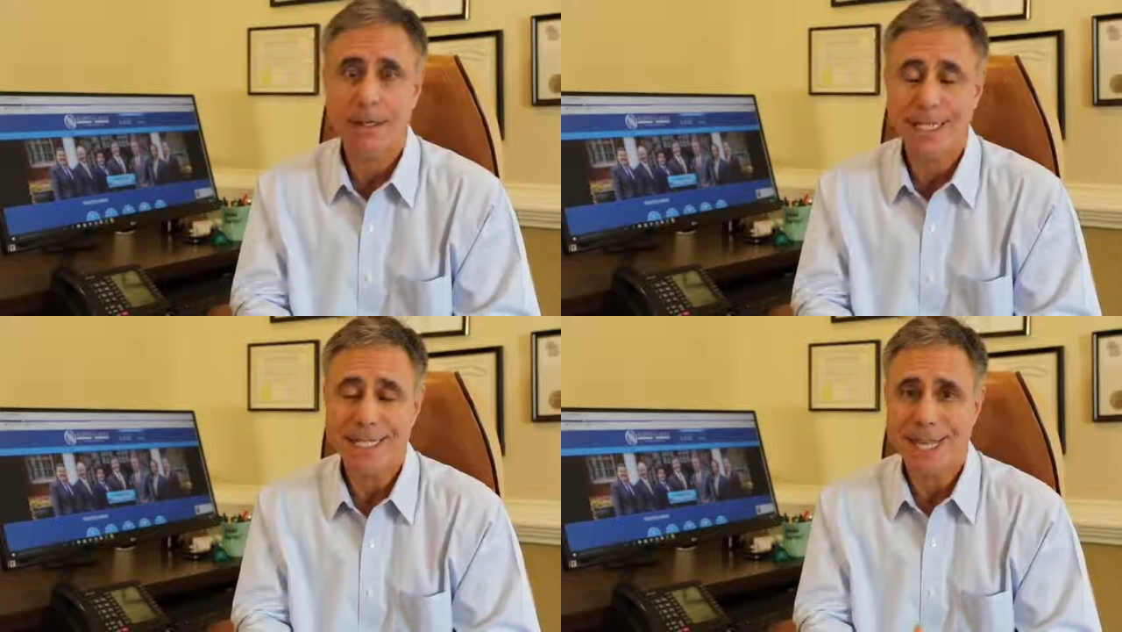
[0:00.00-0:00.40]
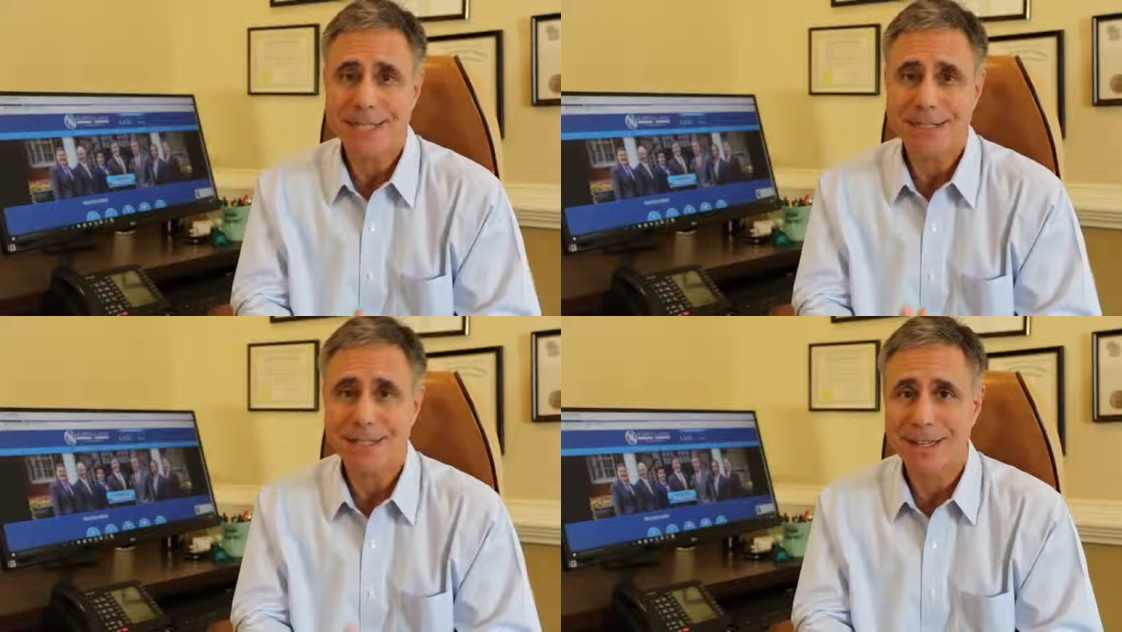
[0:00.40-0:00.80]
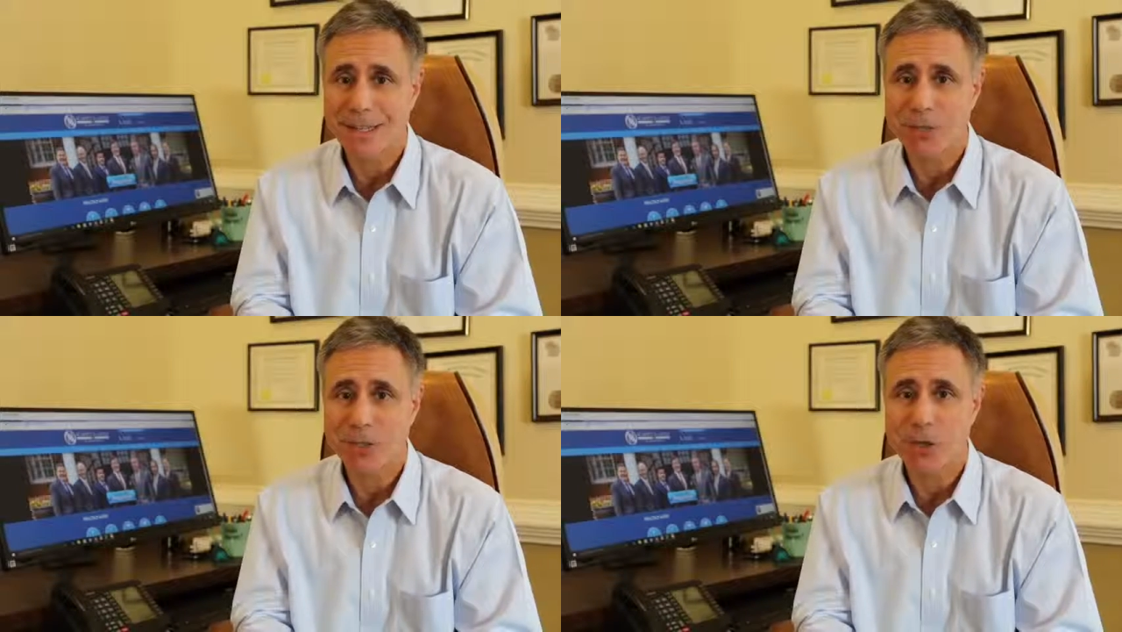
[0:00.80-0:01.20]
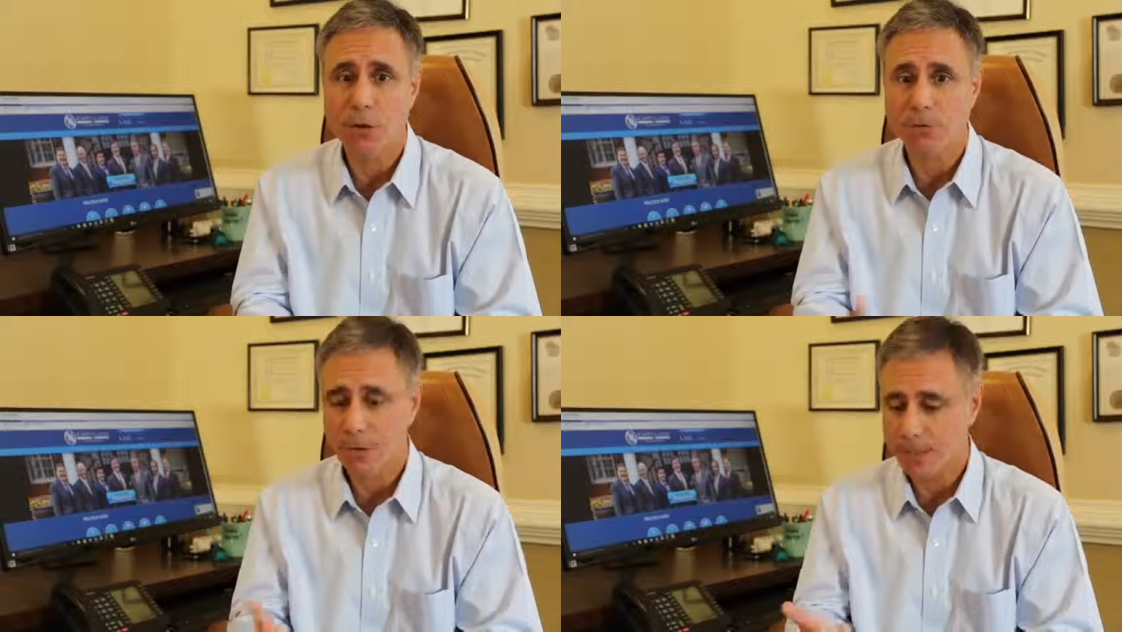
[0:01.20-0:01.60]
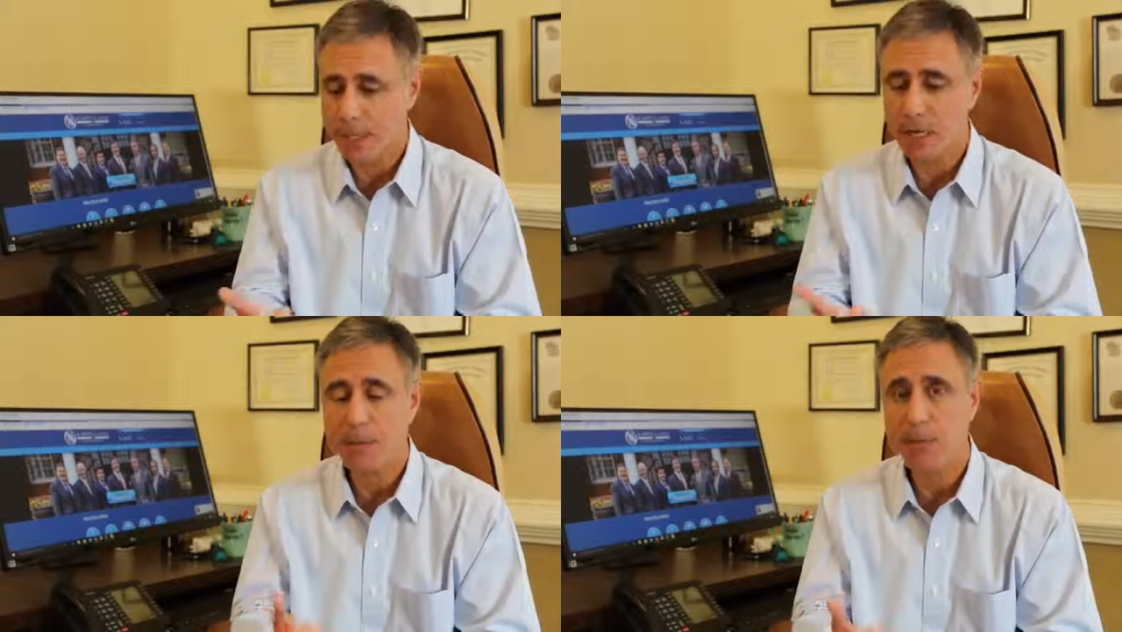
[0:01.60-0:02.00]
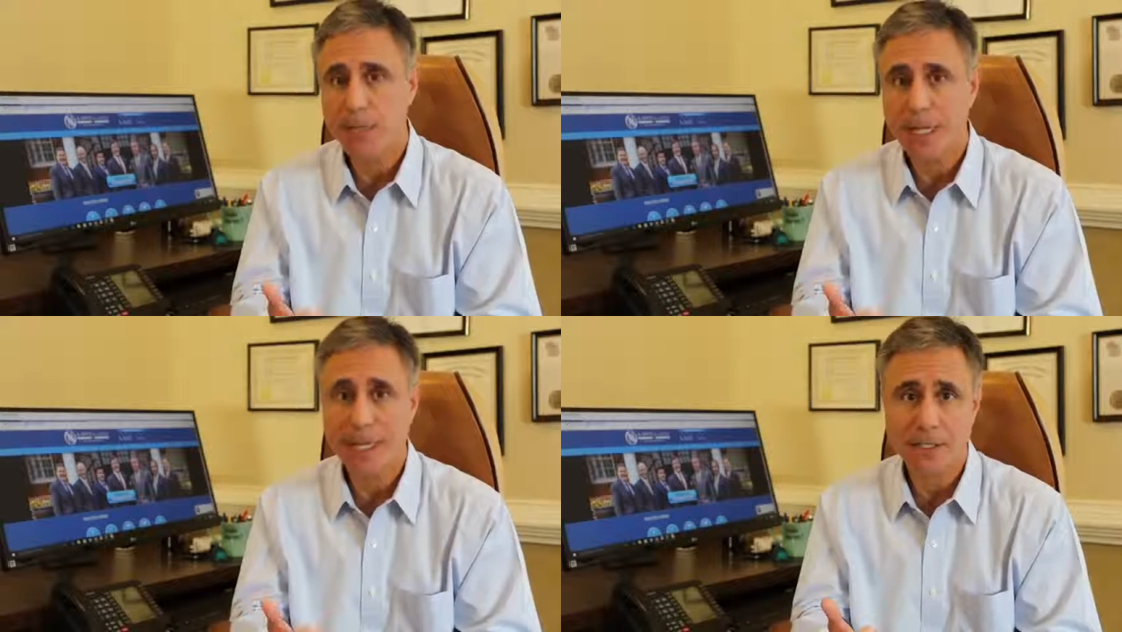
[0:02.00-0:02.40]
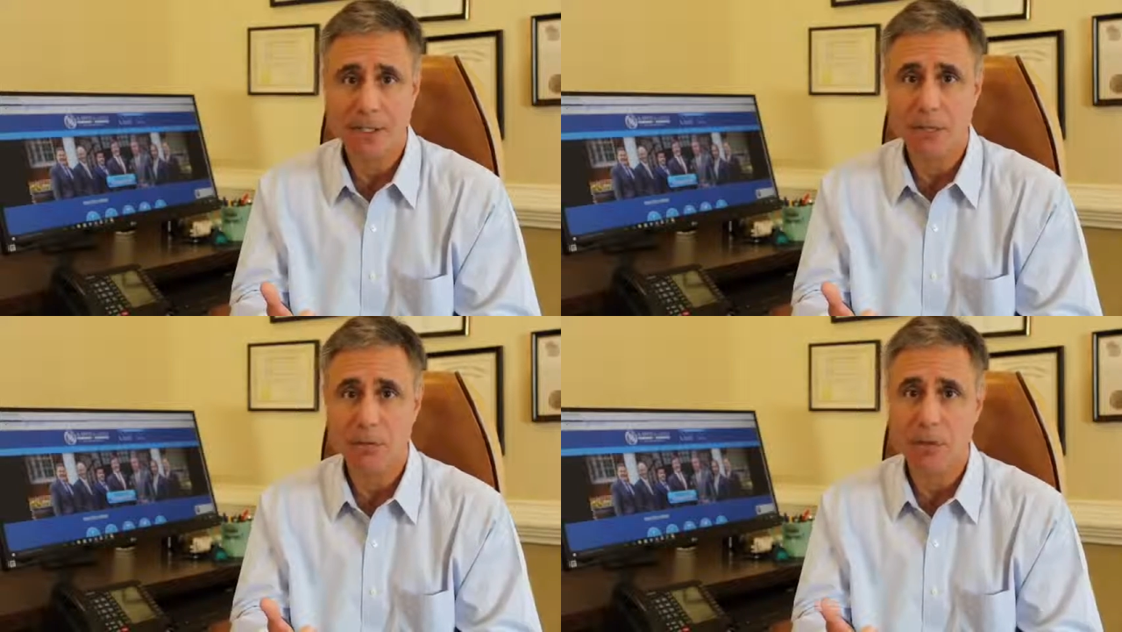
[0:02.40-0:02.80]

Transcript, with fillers: These cases can result from an automobile accident,